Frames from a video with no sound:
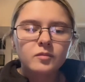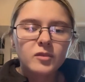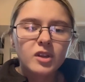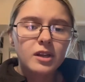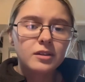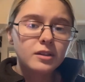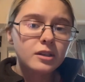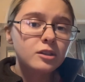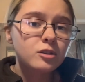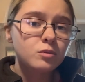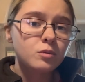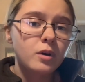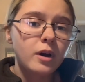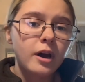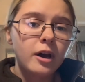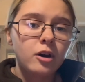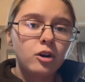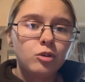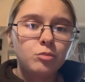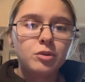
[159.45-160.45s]
And this will
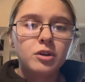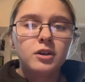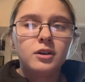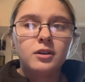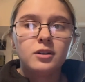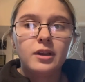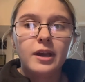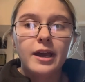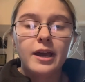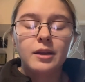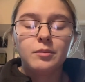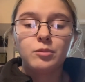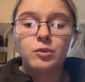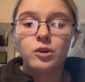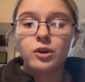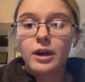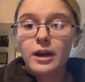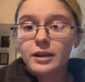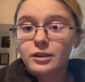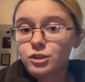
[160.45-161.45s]
help add more
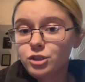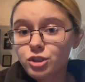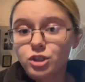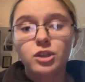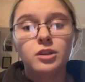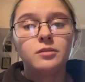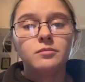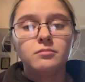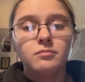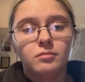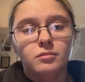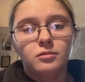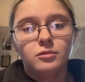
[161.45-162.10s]
oxygen